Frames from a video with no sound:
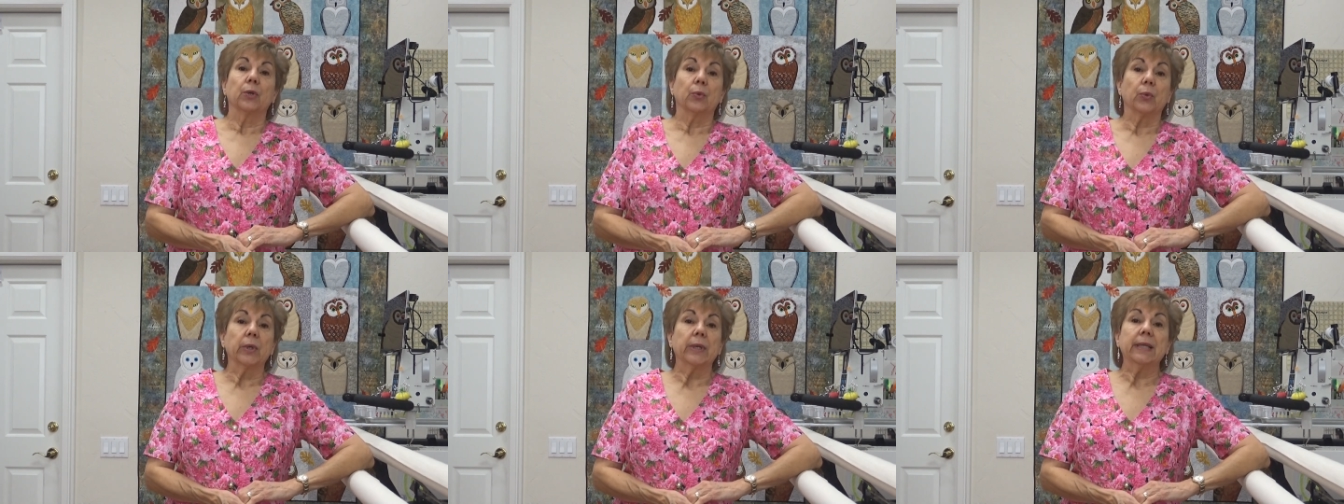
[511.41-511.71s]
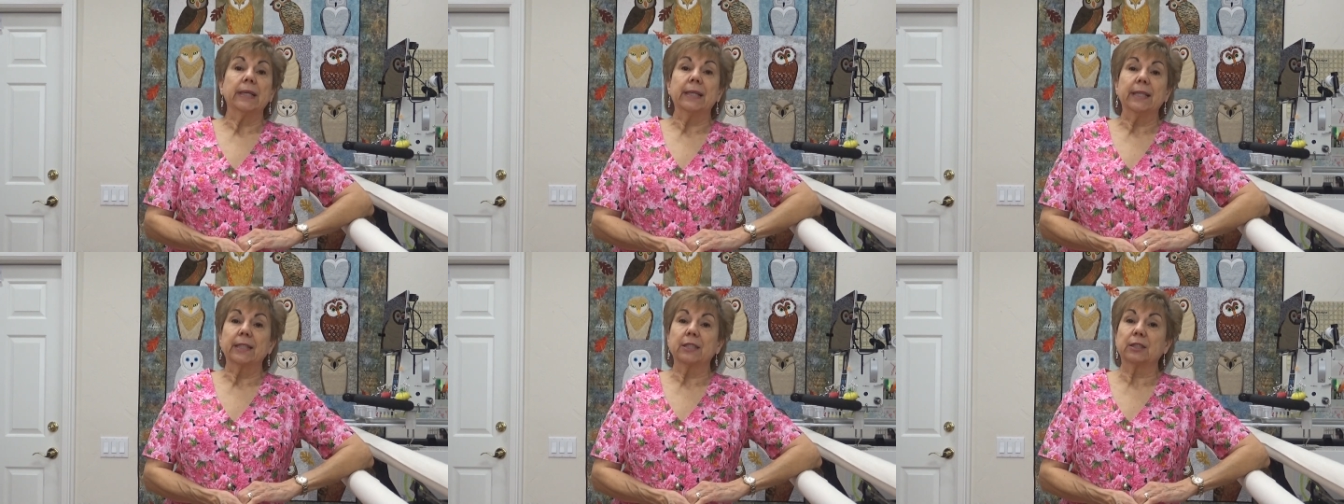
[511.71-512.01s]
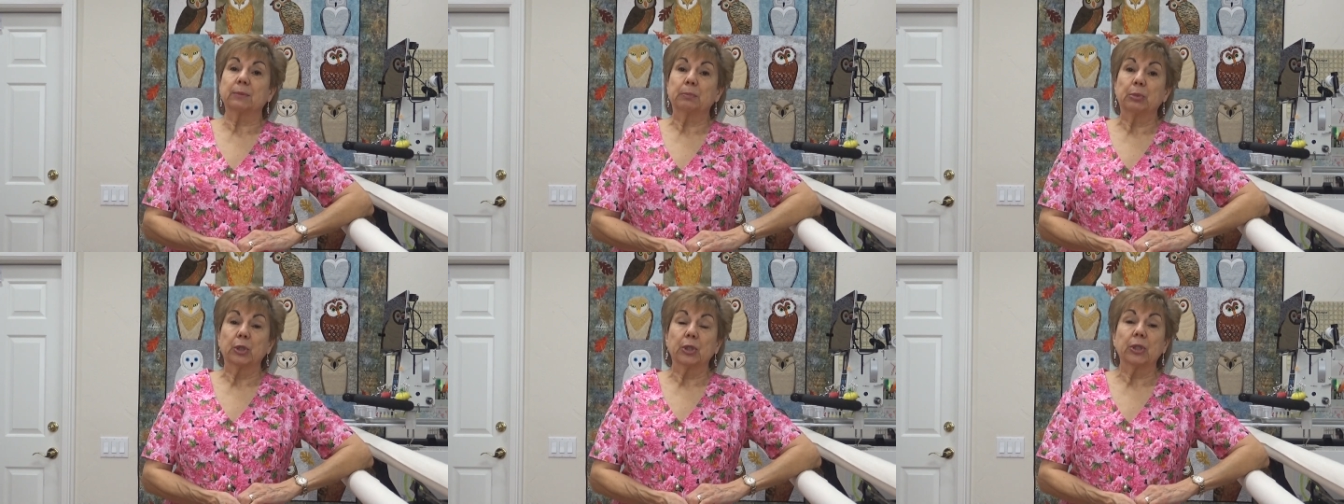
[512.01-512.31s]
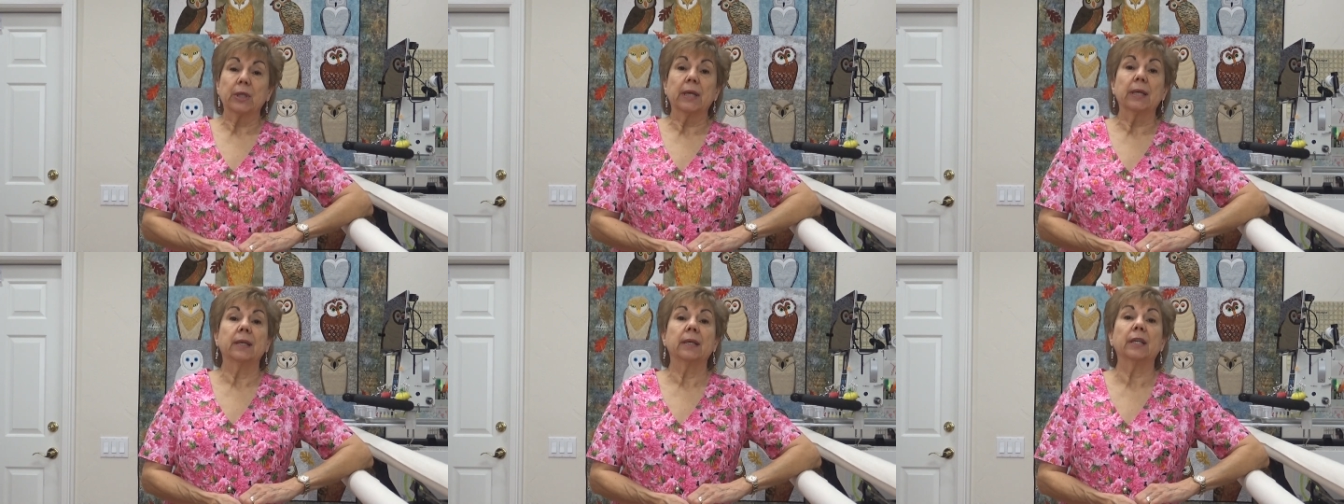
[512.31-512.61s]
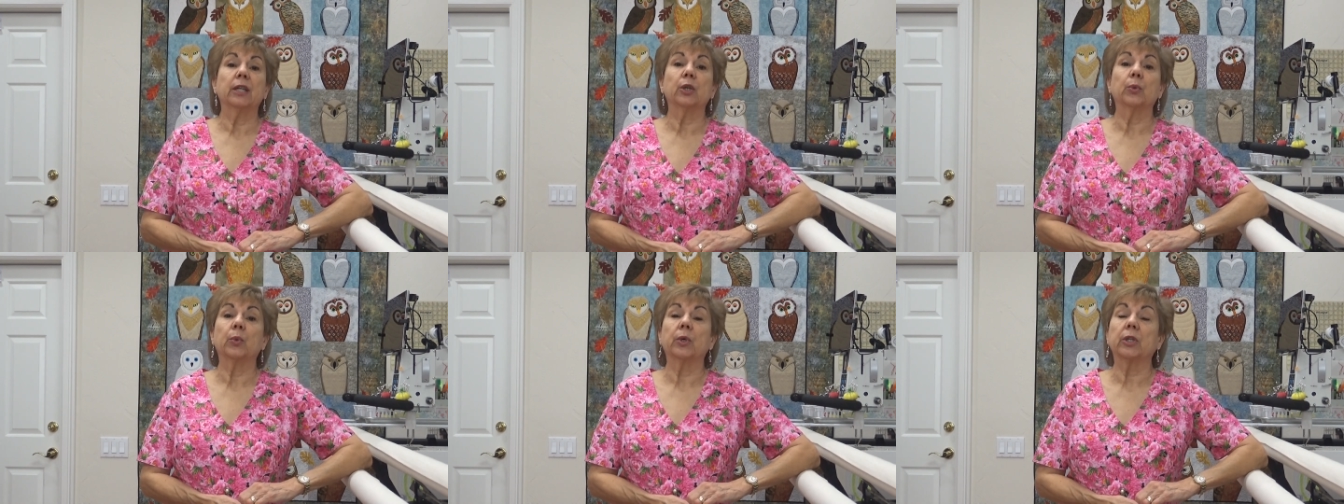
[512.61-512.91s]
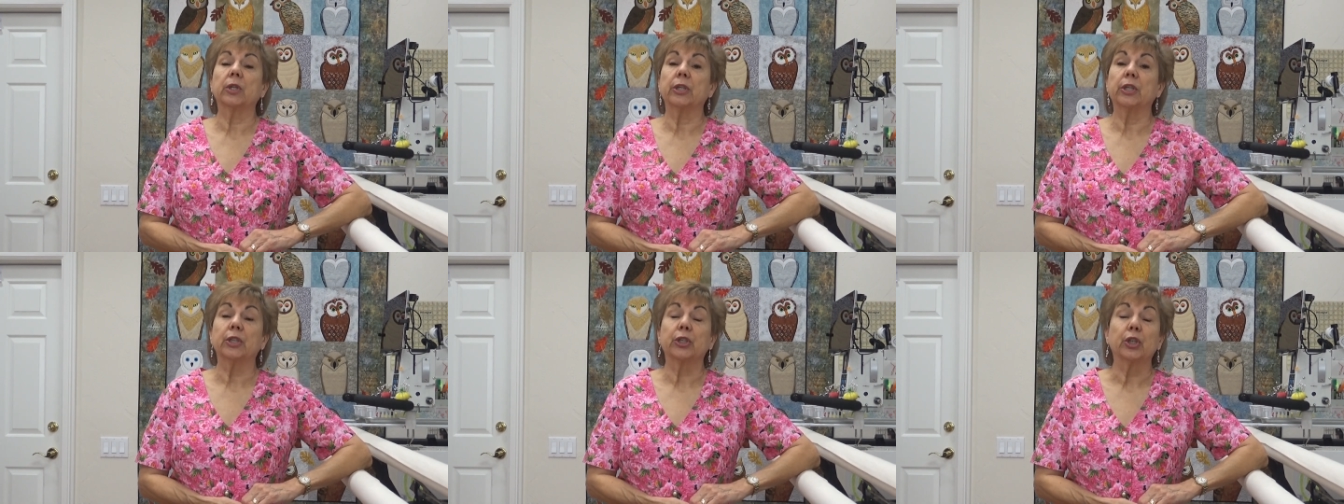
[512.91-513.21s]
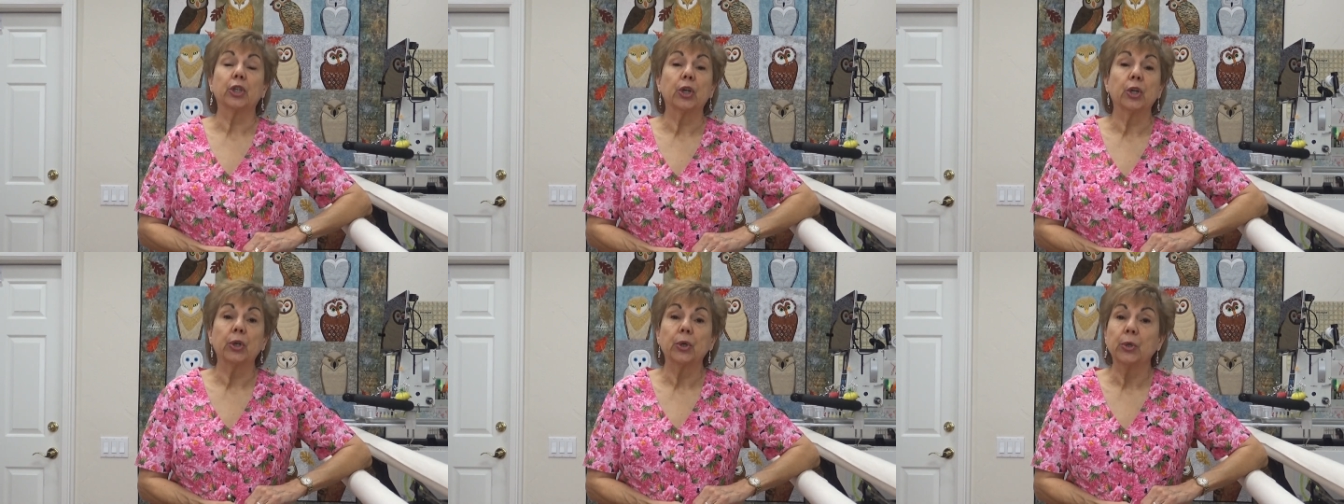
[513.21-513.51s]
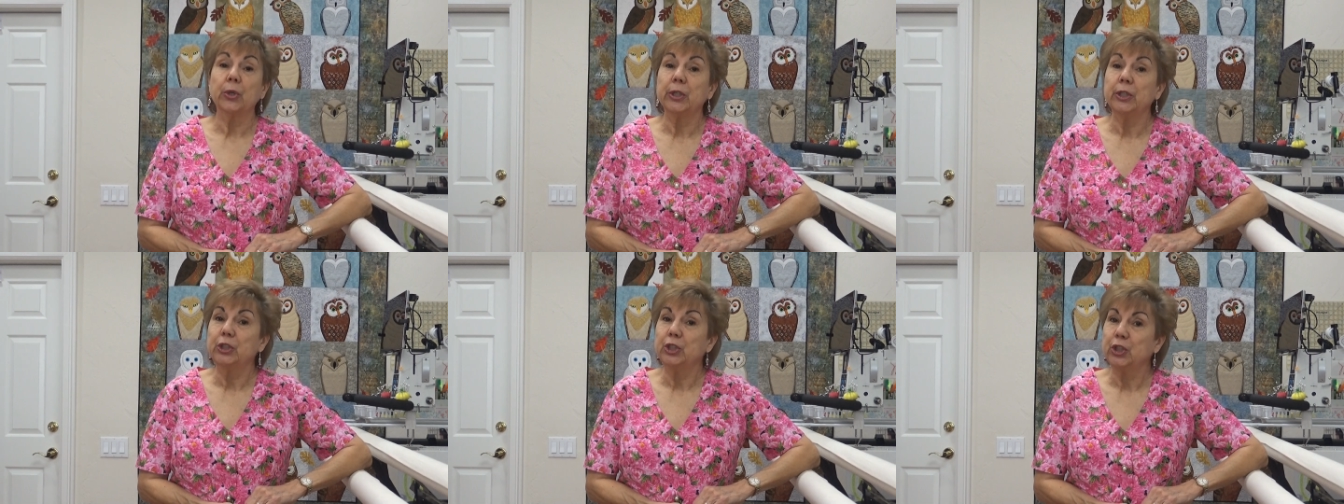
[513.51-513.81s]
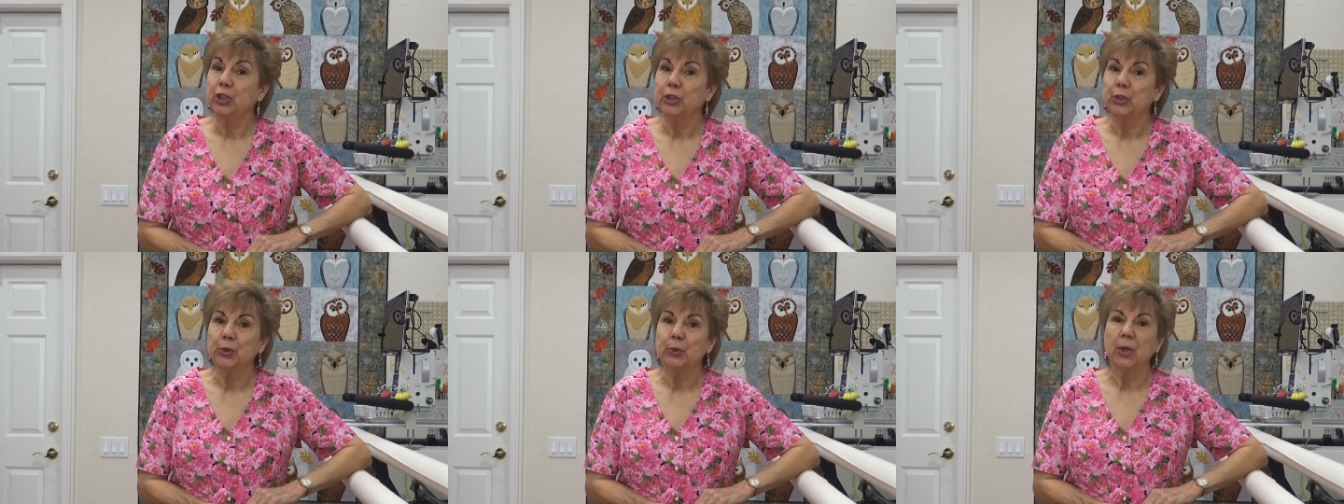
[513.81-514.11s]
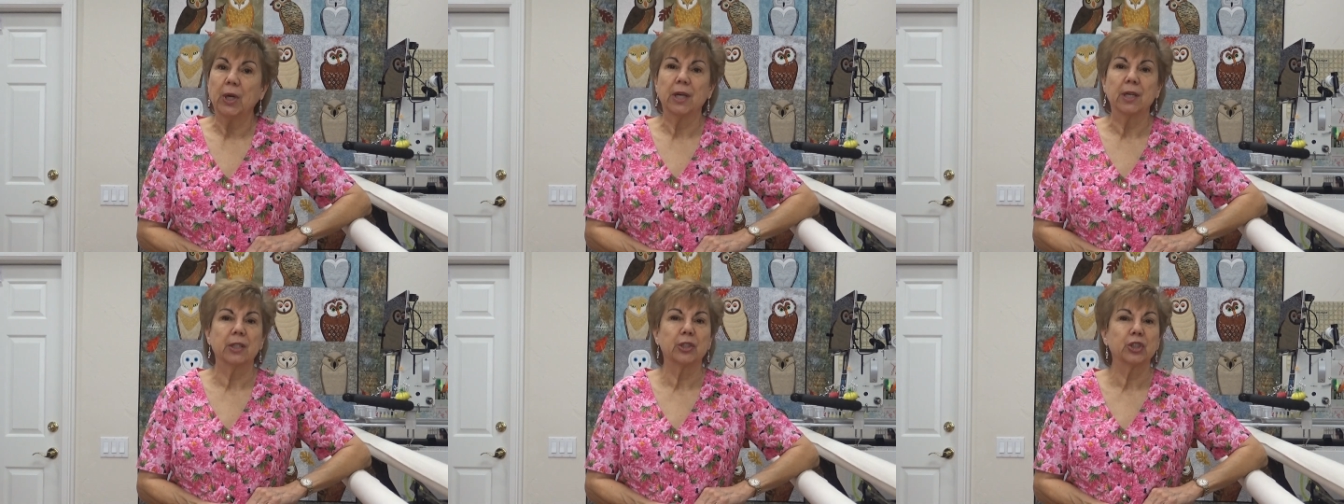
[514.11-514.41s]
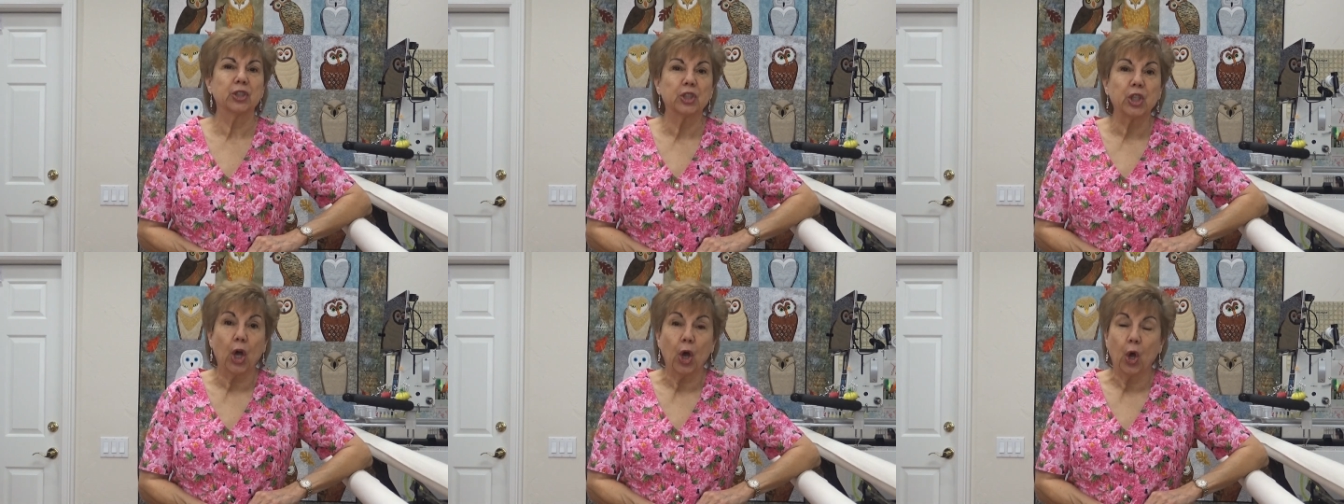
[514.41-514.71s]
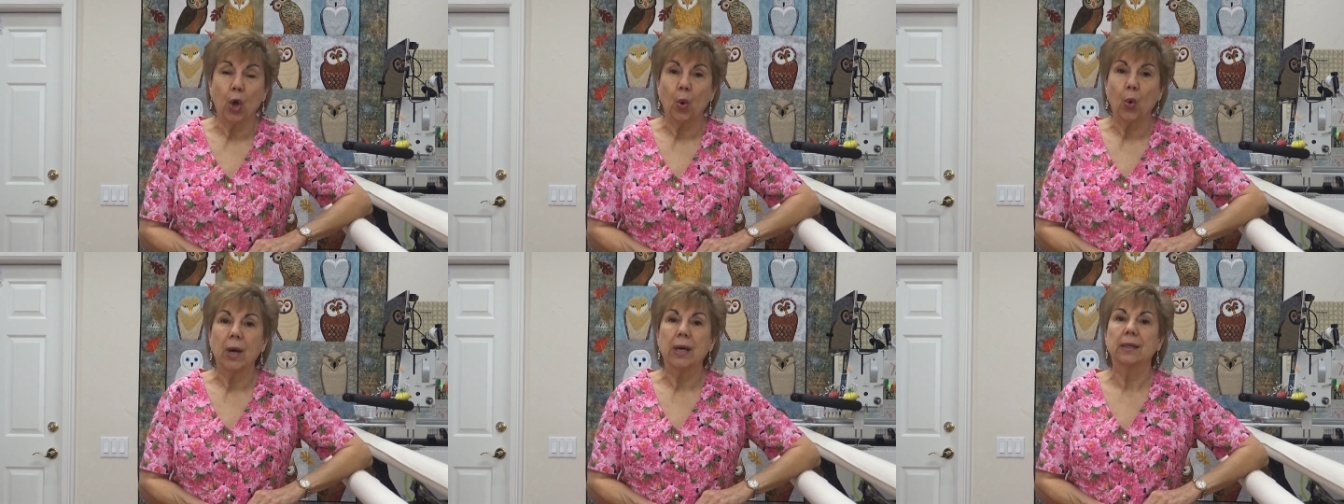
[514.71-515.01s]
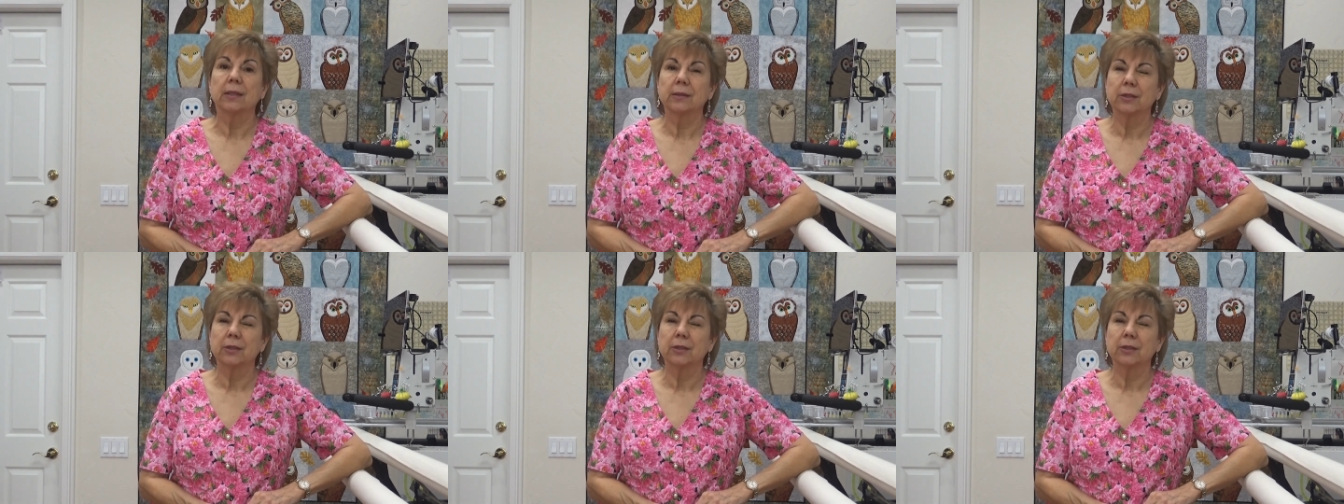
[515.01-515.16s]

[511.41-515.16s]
Read his book. It will encourage you so,